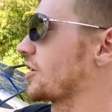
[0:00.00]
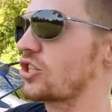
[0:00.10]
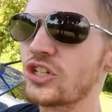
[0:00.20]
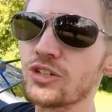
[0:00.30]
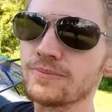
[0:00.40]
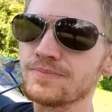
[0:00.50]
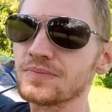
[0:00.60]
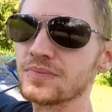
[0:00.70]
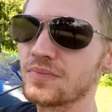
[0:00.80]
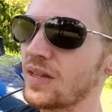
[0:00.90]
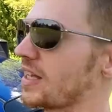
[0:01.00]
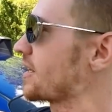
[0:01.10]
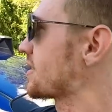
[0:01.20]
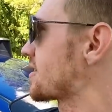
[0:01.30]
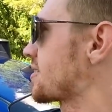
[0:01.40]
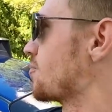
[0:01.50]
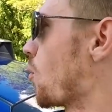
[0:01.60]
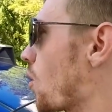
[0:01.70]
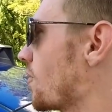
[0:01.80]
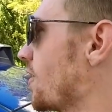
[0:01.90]
which is
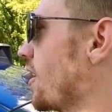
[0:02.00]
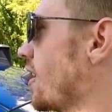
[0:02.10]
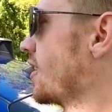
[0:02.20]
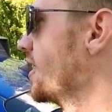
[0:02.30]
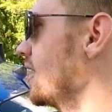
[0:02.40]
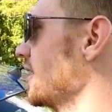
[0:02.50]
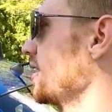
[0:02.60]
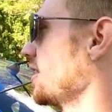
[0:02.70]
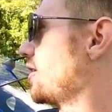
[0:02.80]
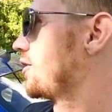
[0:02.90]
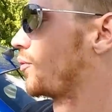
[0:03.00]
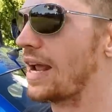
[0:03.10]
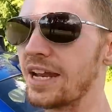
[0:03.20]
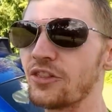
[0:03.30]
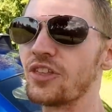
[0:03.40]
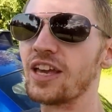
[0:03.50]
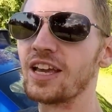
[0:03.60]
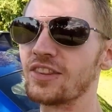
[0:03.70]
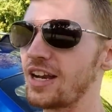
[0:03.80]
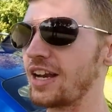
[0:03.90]
more of a rain
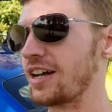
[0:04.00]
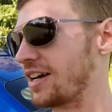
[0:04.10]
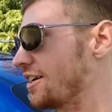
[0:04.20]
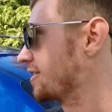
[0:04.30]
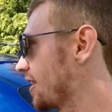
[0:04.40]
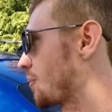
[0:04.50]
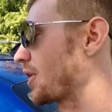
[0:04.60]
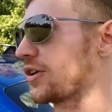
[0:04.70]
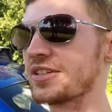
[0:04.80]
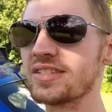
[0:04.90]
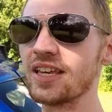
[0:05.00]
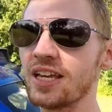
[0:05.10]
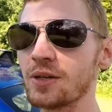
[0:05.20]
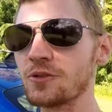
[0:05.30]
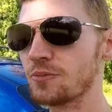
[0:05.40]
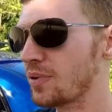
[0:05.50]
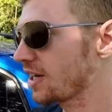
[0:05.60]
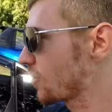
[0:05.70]
thing than an appearance thing. But